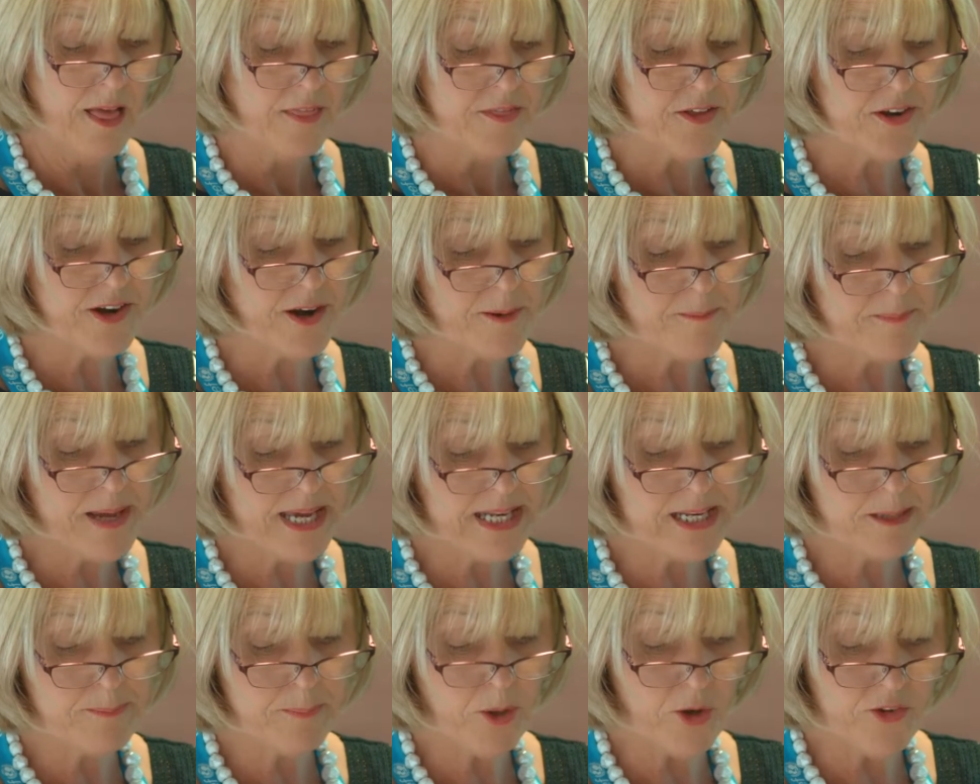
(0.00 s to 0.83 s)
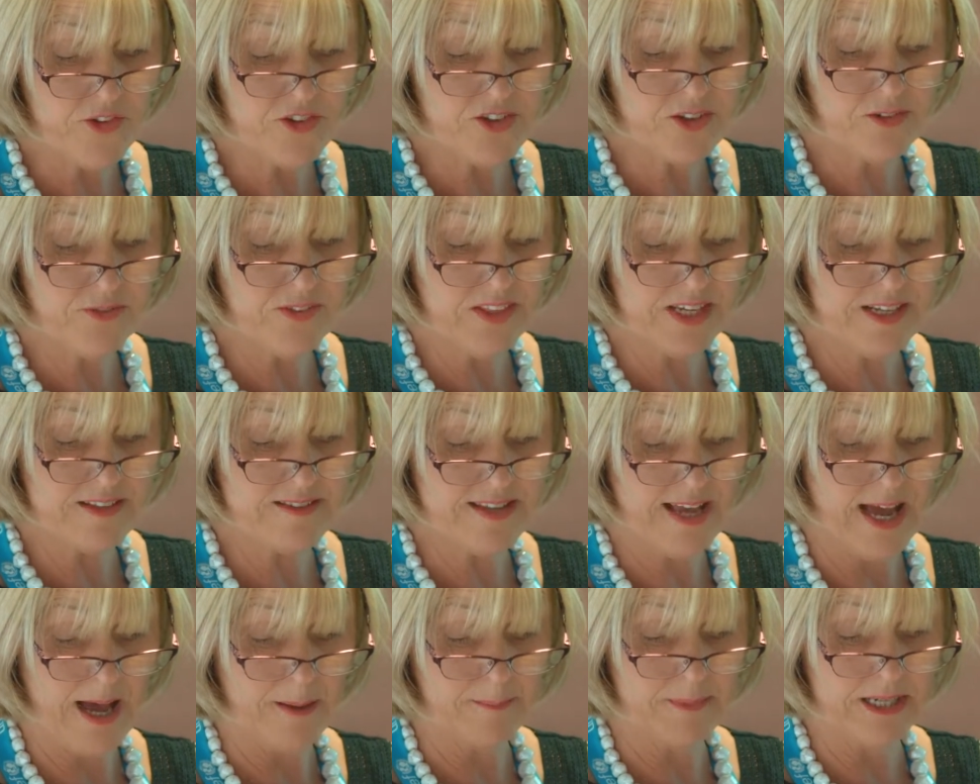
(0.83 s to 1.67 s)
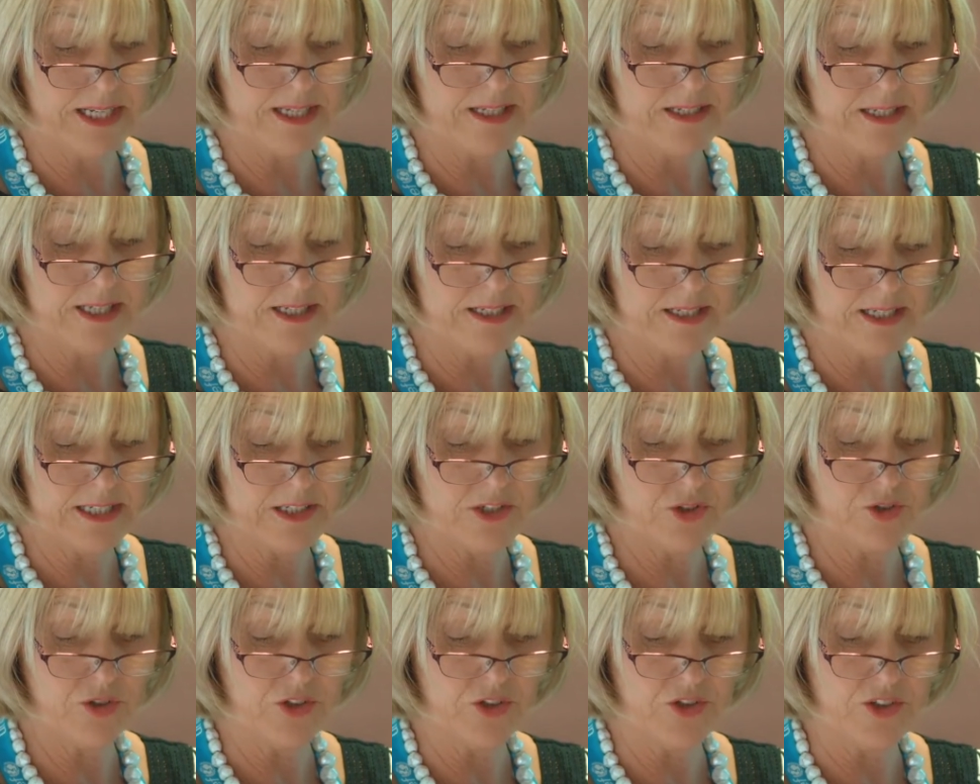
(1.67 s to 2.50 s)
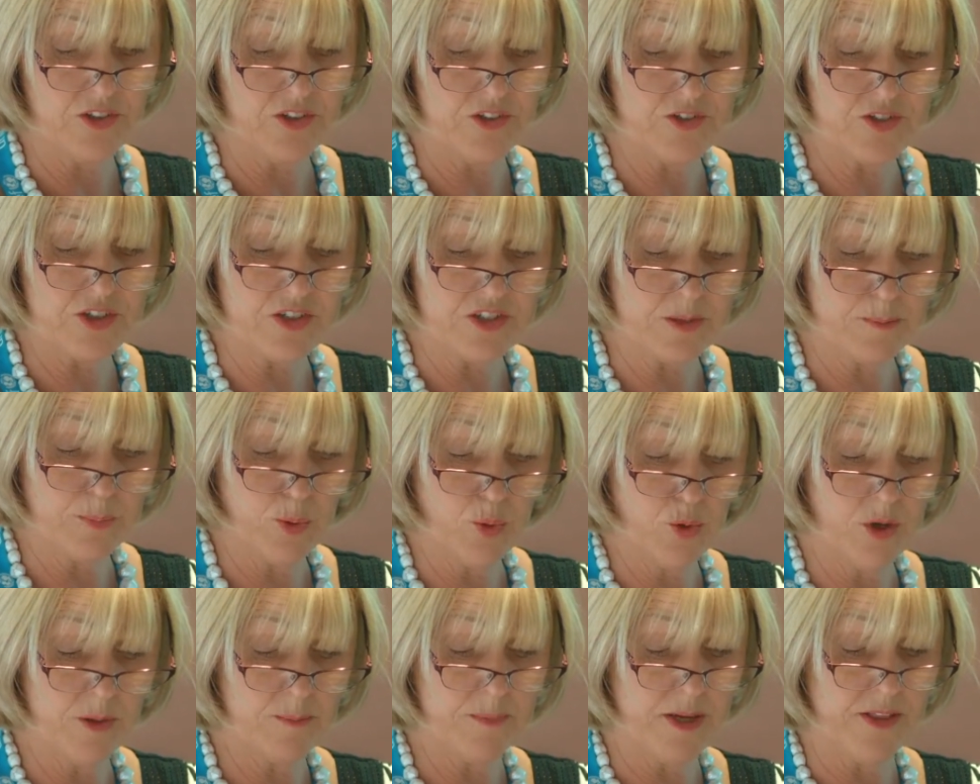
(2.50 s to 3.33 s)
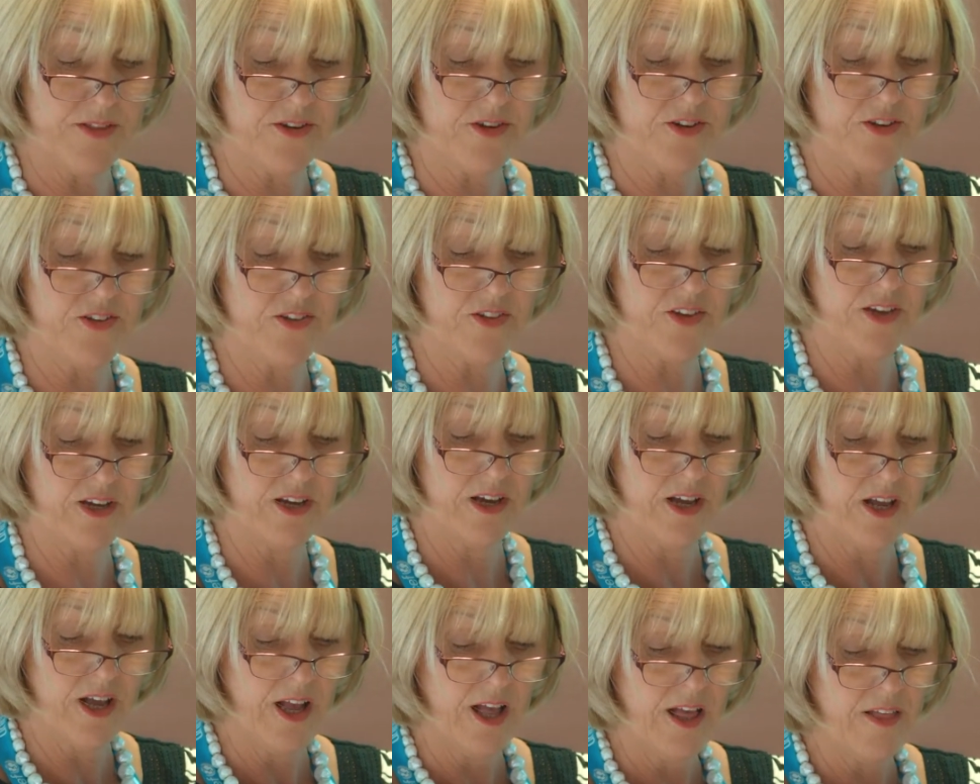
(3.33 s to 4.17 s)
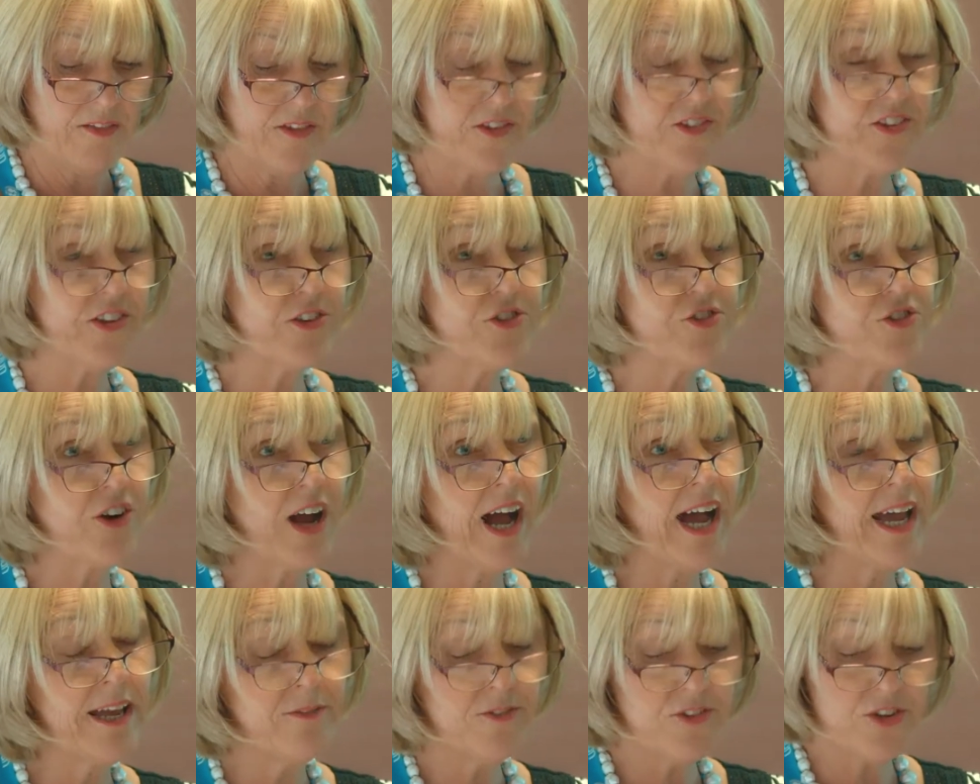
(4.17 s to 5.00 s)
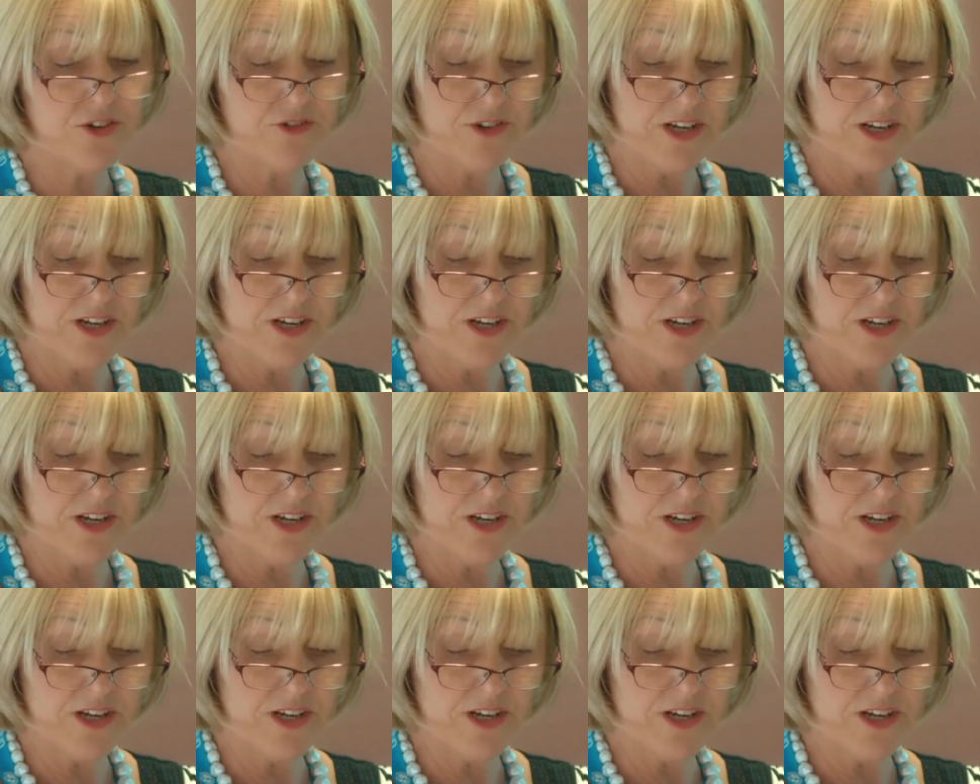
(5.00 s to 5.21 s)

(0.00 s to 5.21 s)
There are many positive things happening in neonatal units to support mothers. There's a drive to